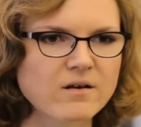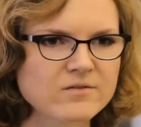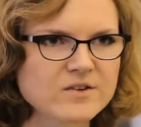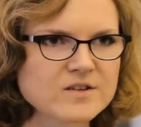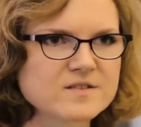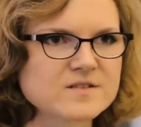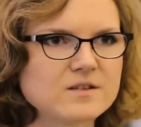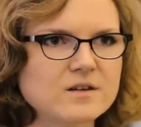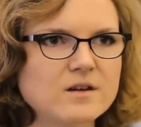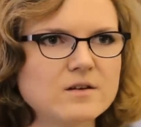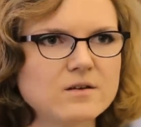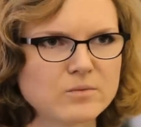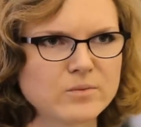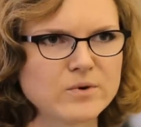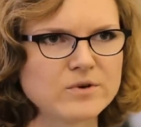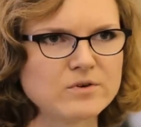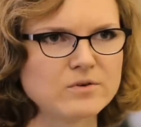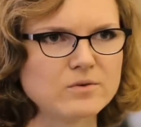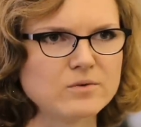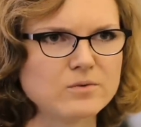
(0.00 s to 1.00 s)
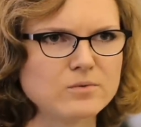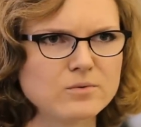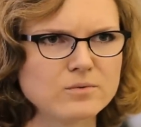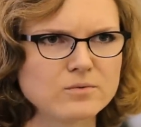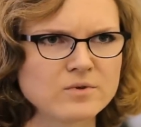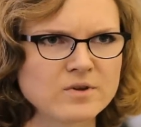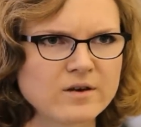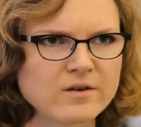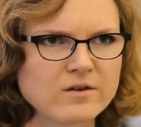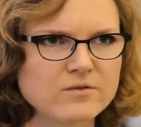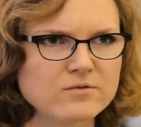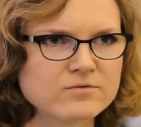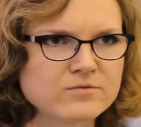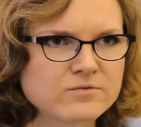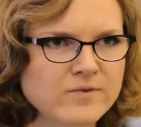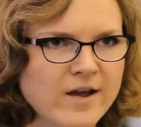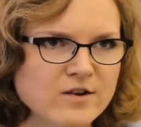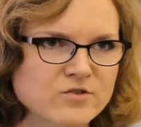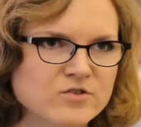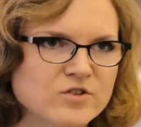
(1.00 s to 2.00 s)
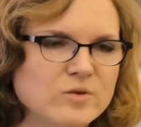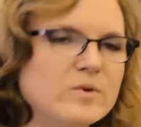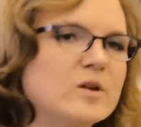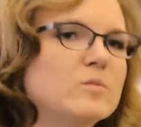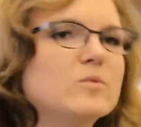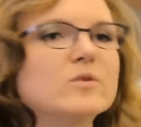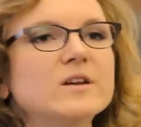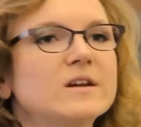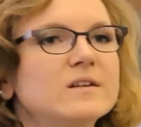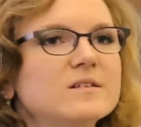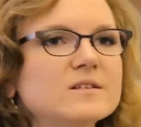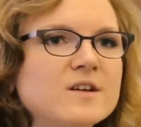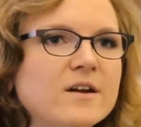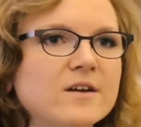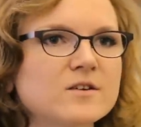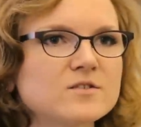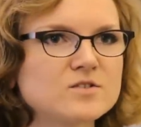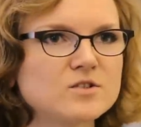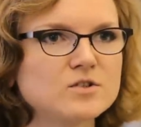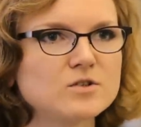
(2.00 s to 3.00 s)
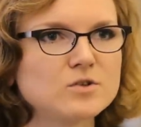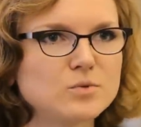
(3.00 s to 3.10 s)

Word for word: obviously, when you think of actually manipulating the text,